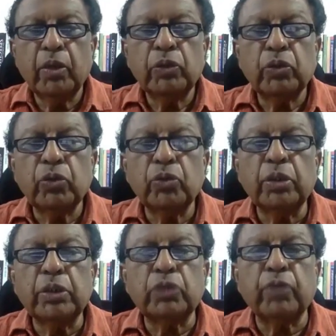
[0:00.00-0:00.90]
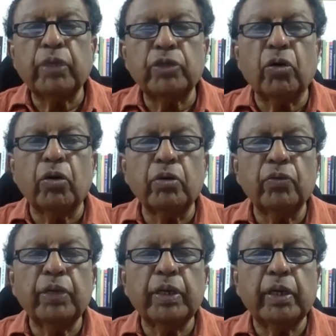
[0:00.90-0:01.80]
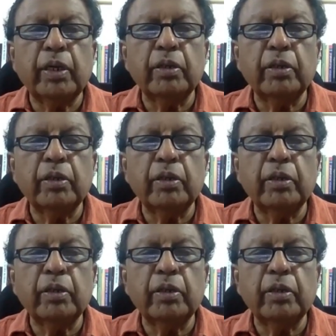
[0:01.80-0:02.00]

So this went on. We,